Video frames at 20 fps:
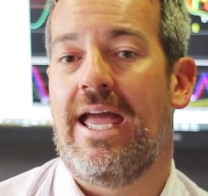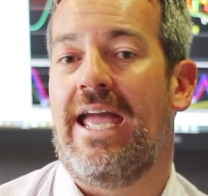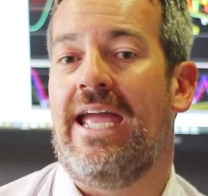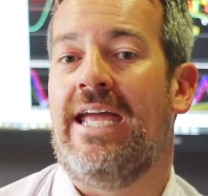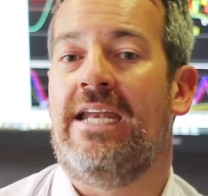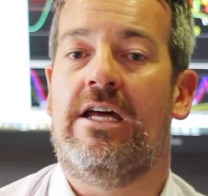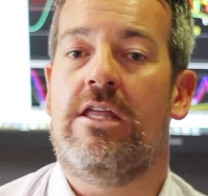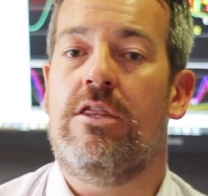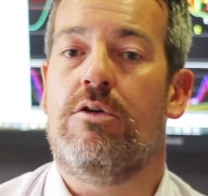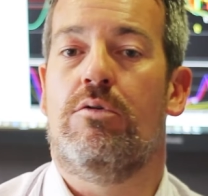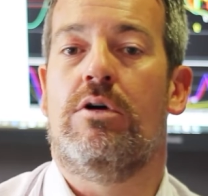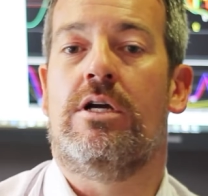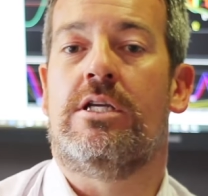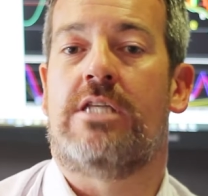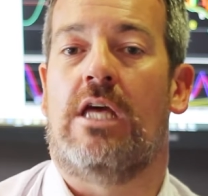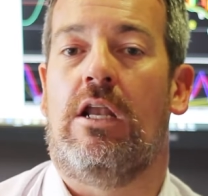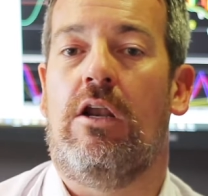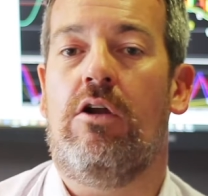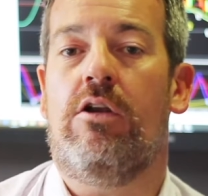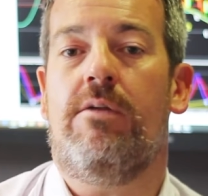In other
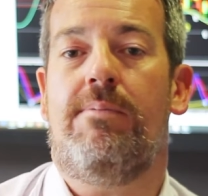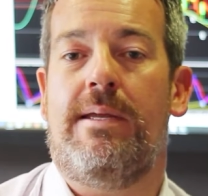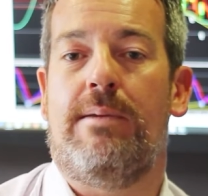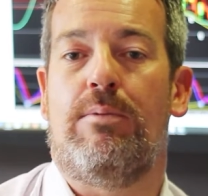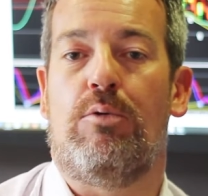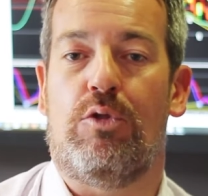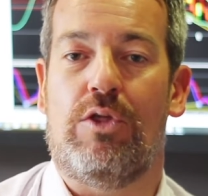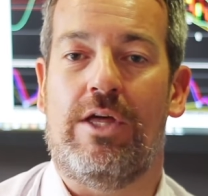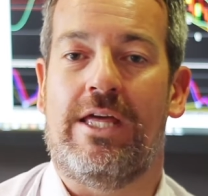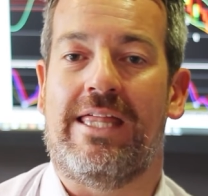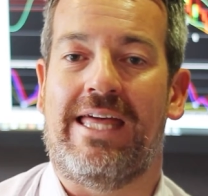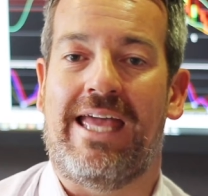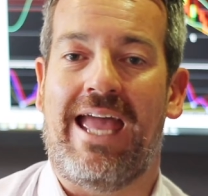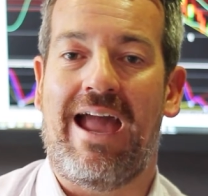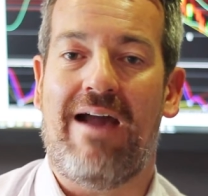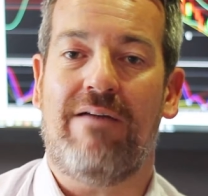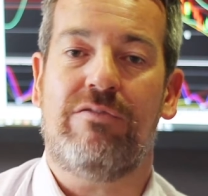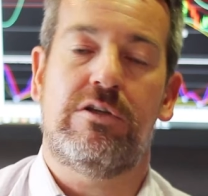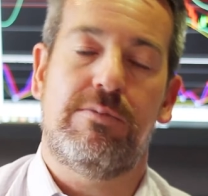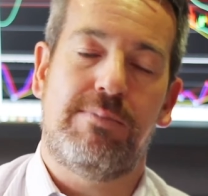words, a lot of people think they
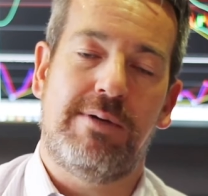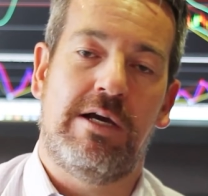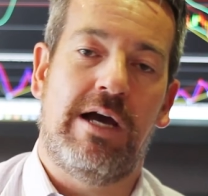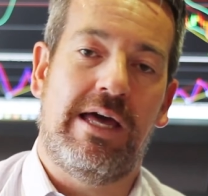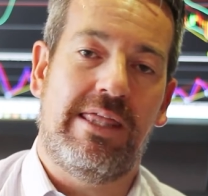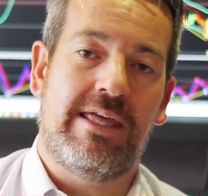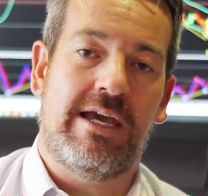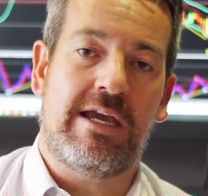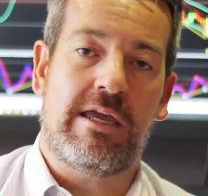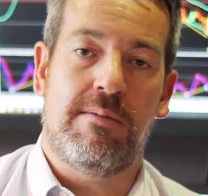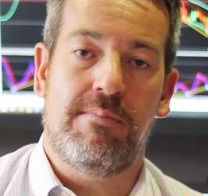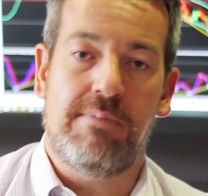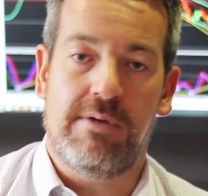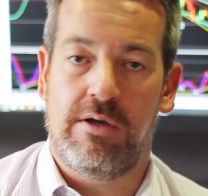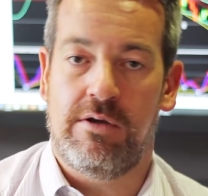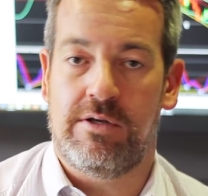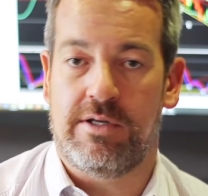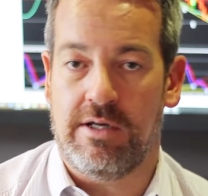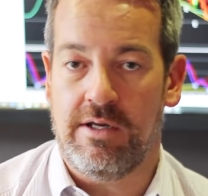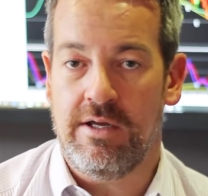have to be at their
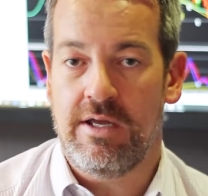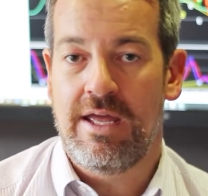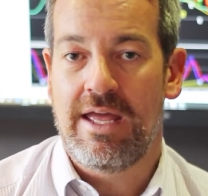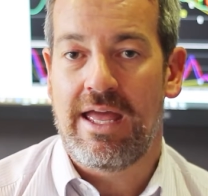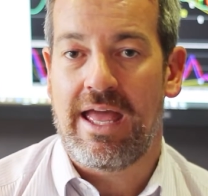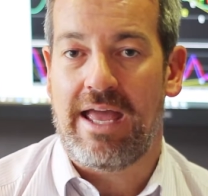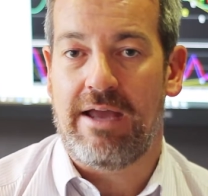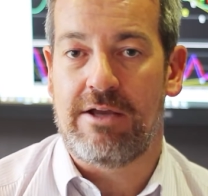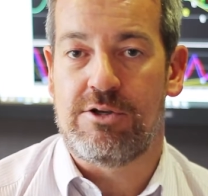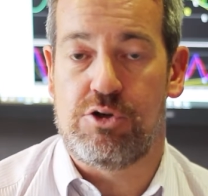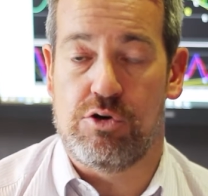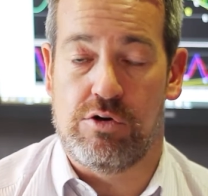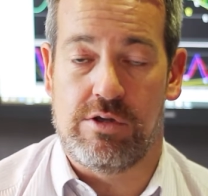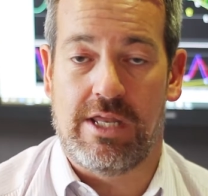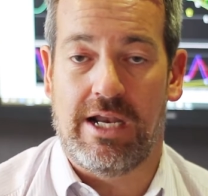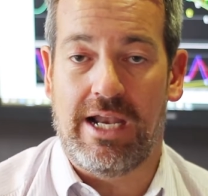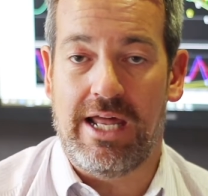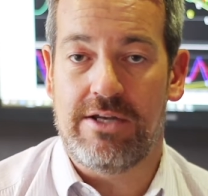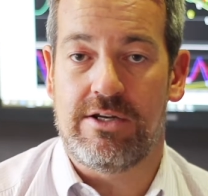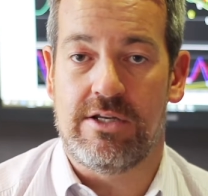computer during
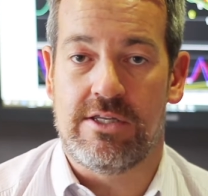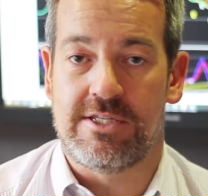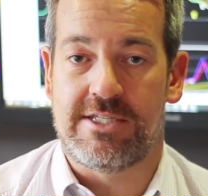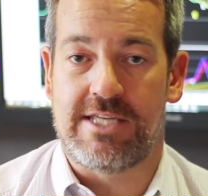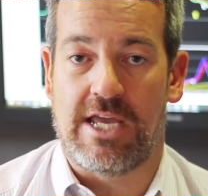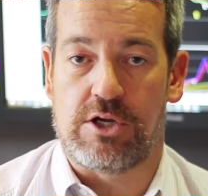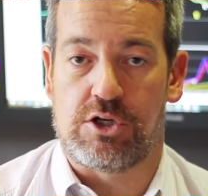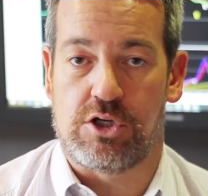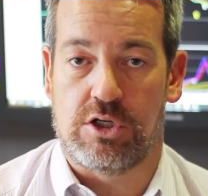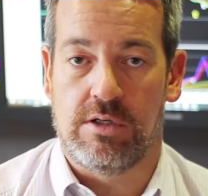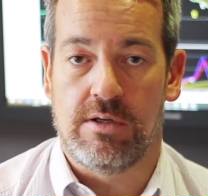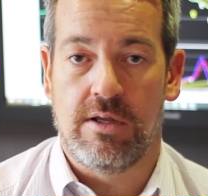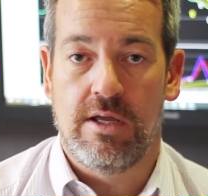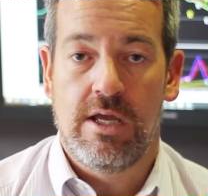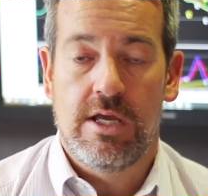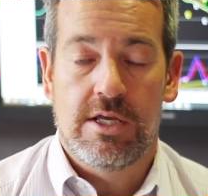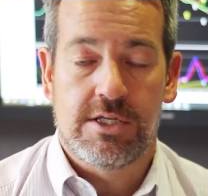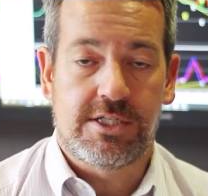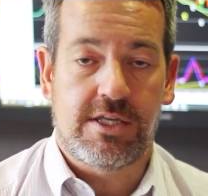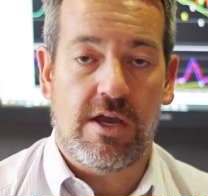the London session.
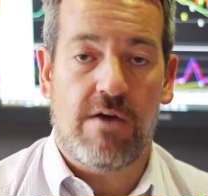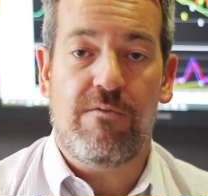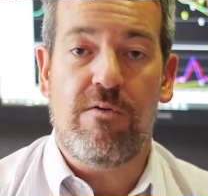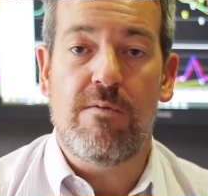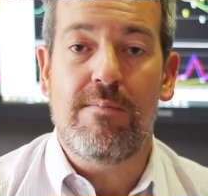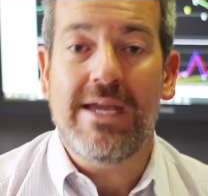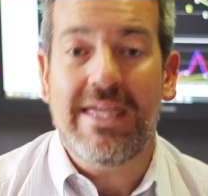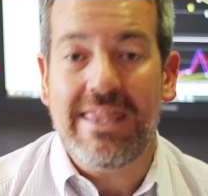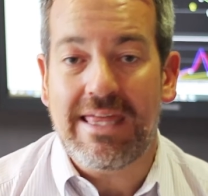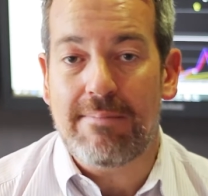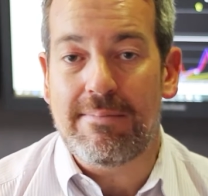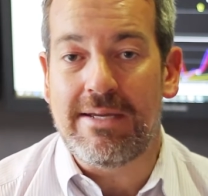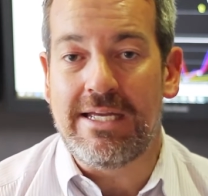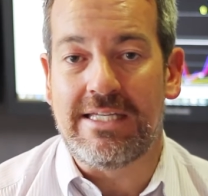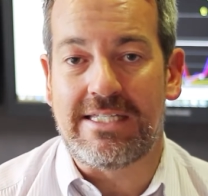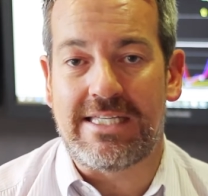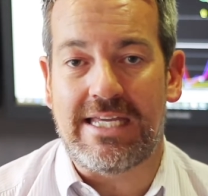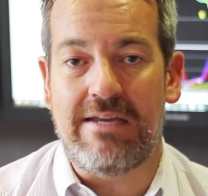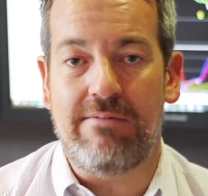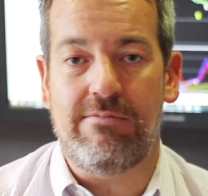So for me, that
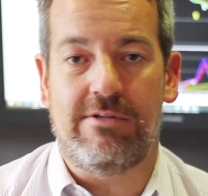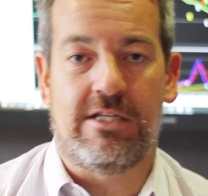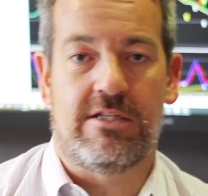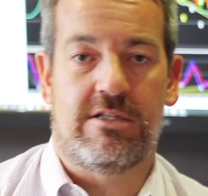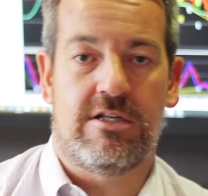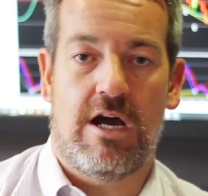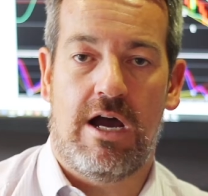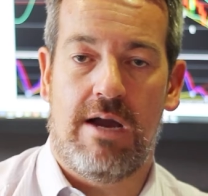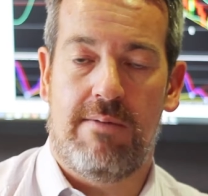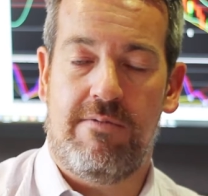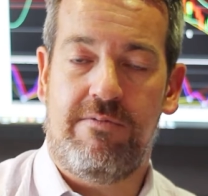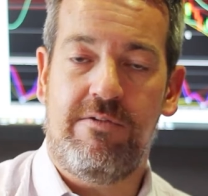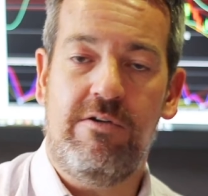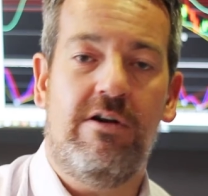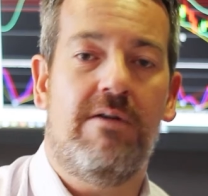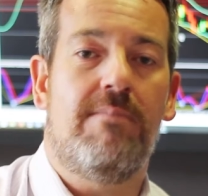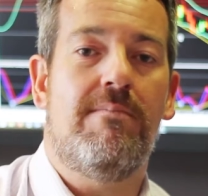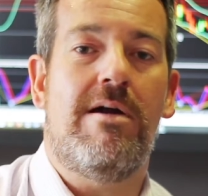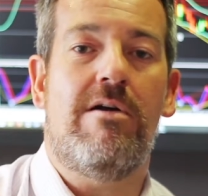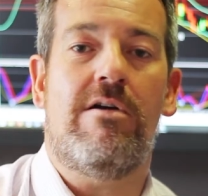means evening time. If
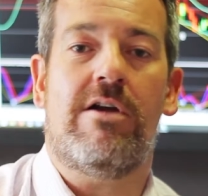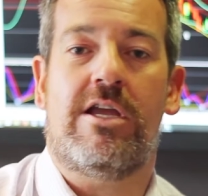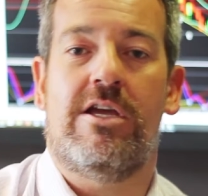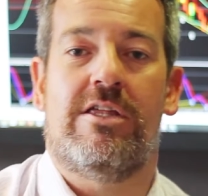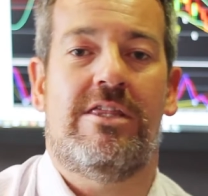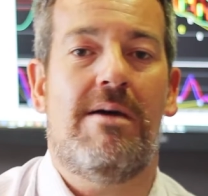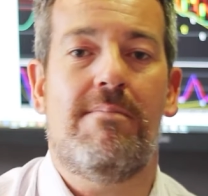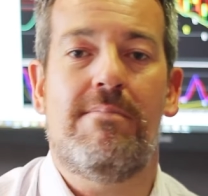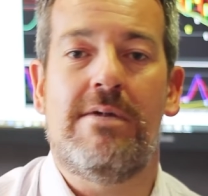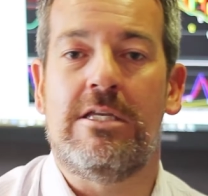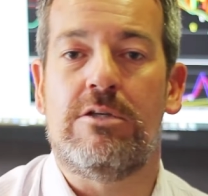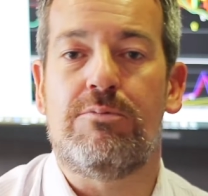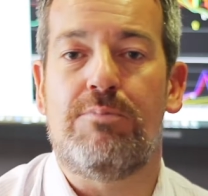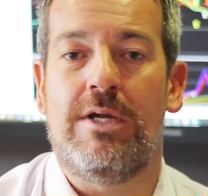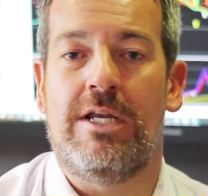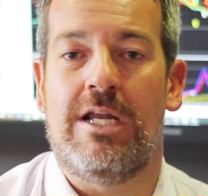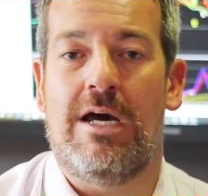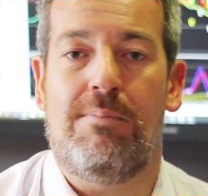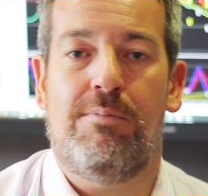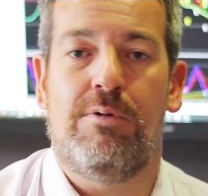you're in America, that means
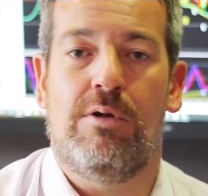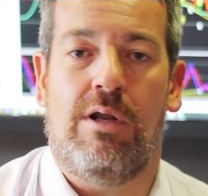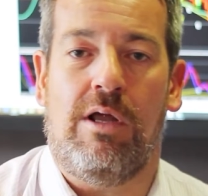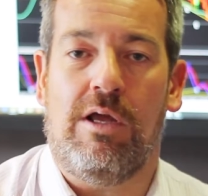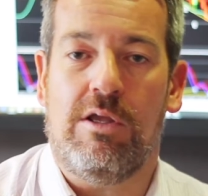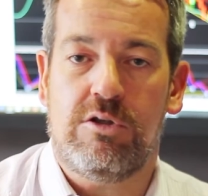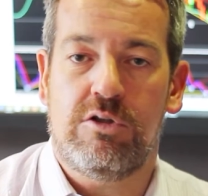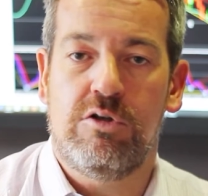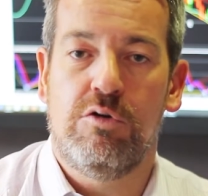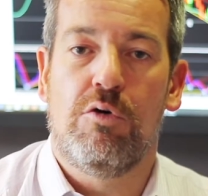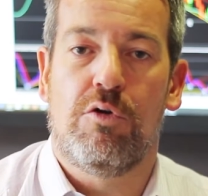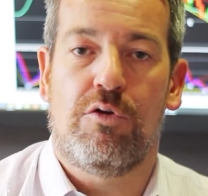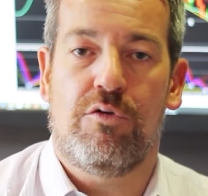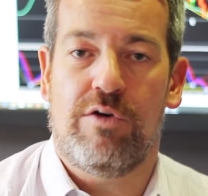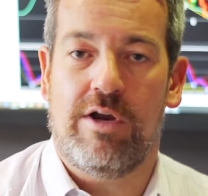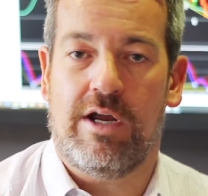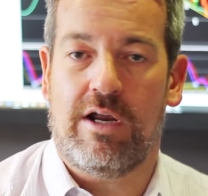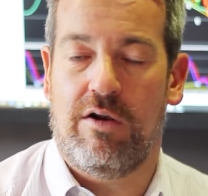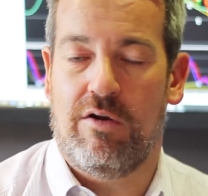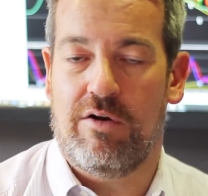being up at like 2 or
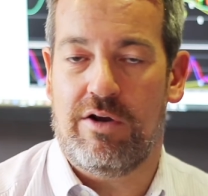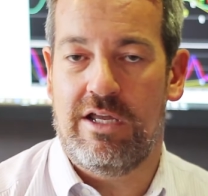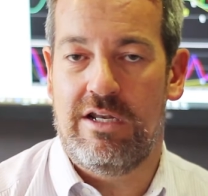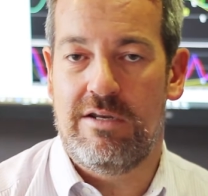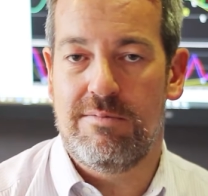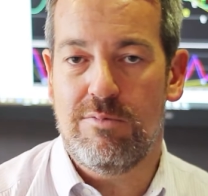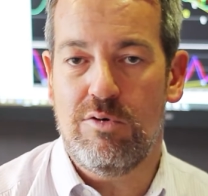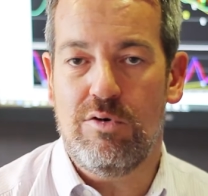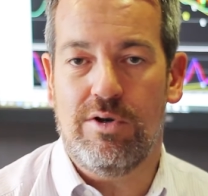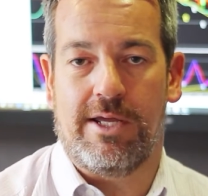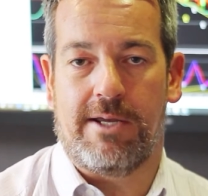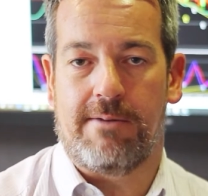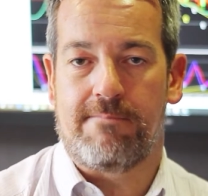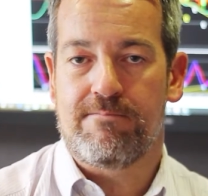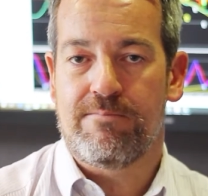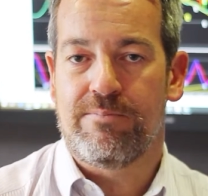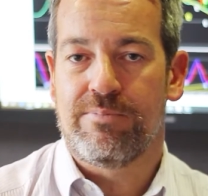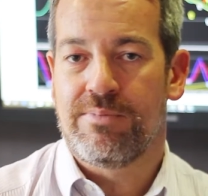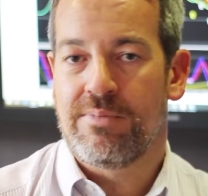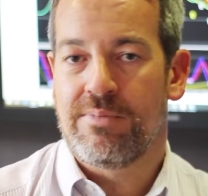3 o'clock in the morning.